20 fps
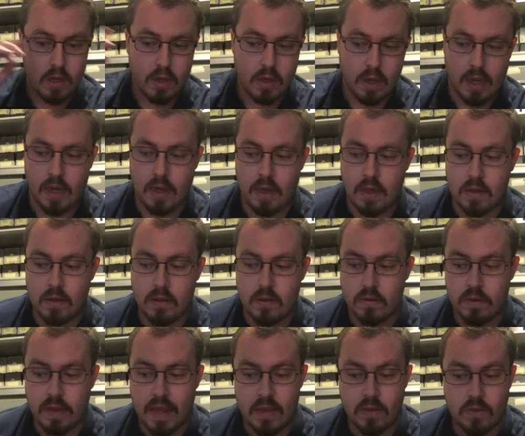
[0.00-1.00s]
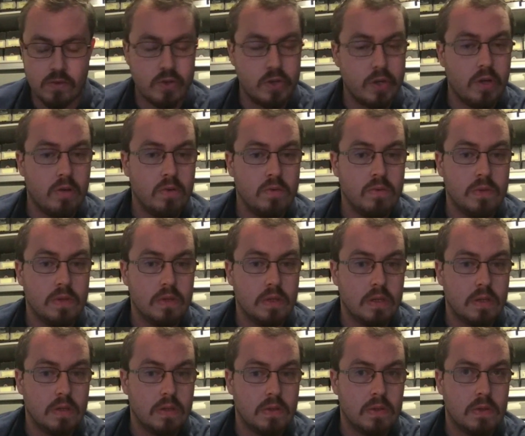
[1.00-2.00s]
And Daniel Jones
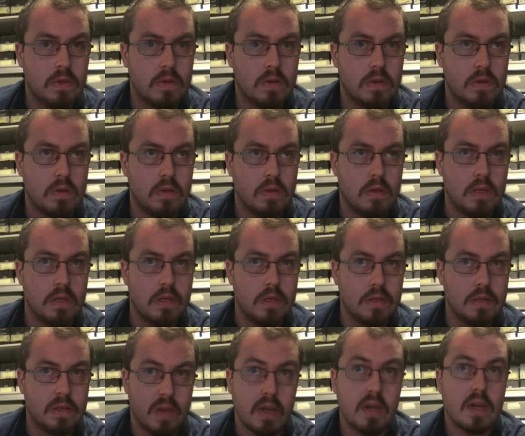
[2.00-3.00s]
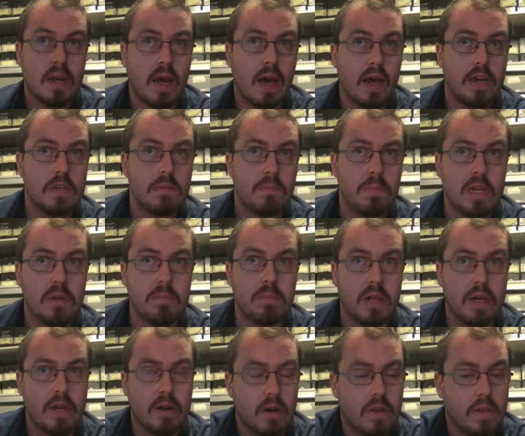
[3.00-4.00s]
is the second highest paid player on